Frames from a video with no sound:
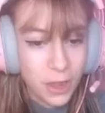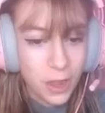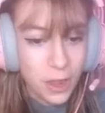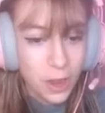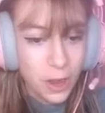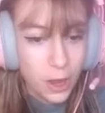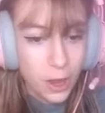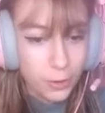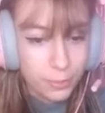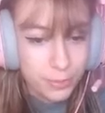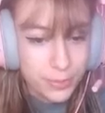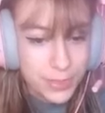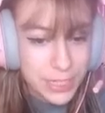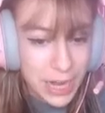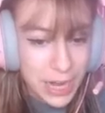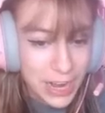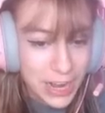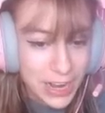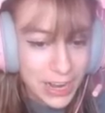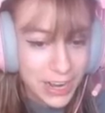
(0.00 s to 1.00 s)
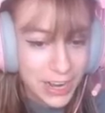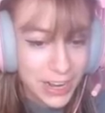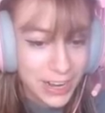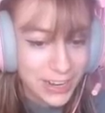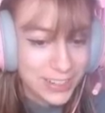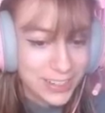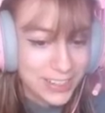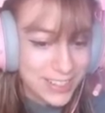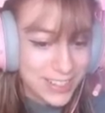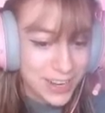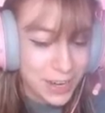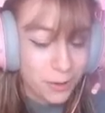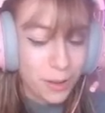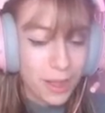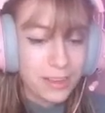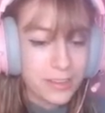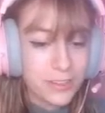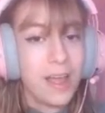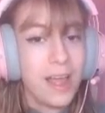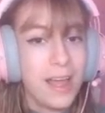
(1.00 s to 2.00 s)
Oops, his.
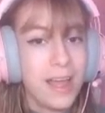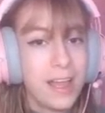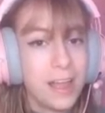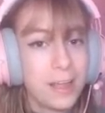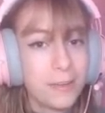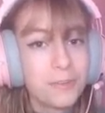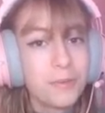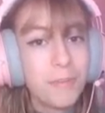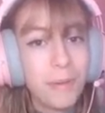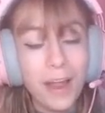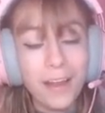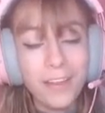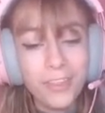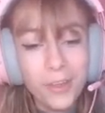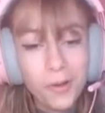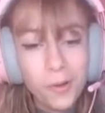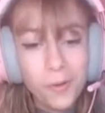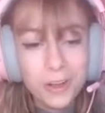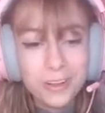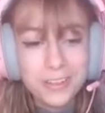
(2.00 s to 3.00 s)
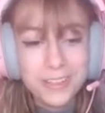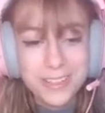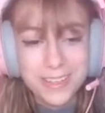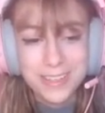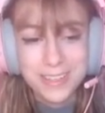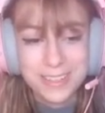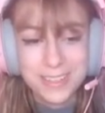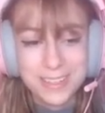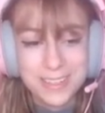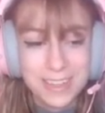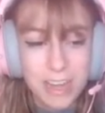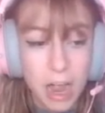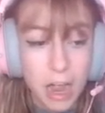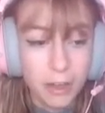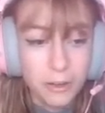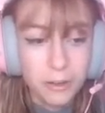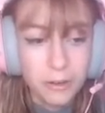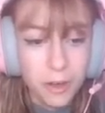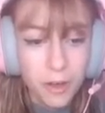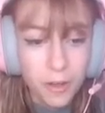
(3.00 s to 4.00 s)
Okay, so if you buy the horses, I
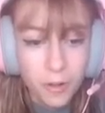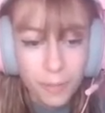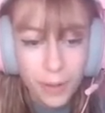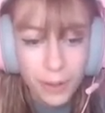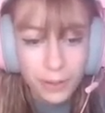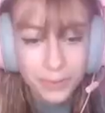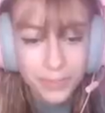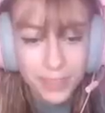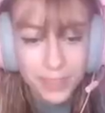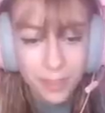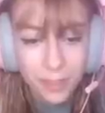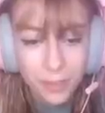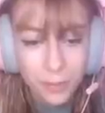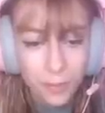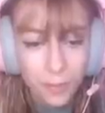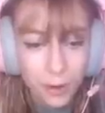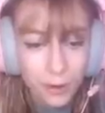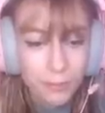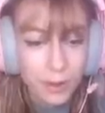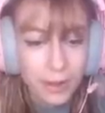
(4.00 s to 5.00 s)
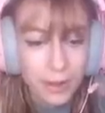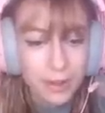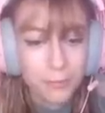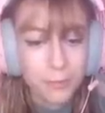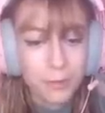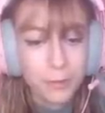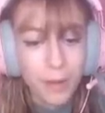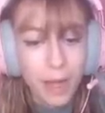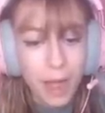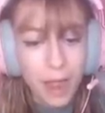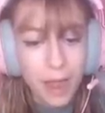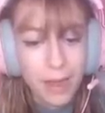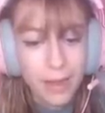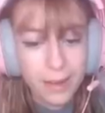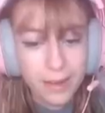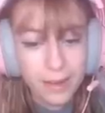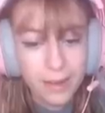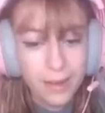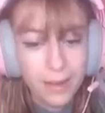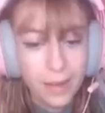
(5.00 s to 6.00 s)
don't know about the other one, but if you buy
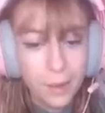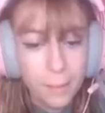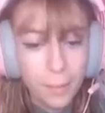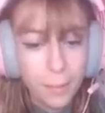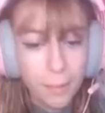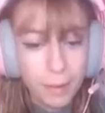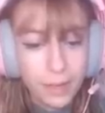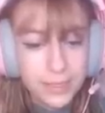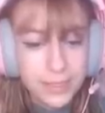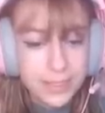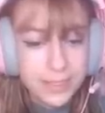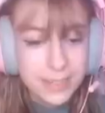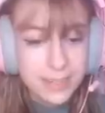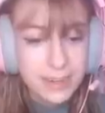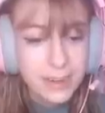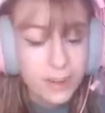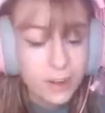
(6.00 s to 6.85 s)
my bestie here,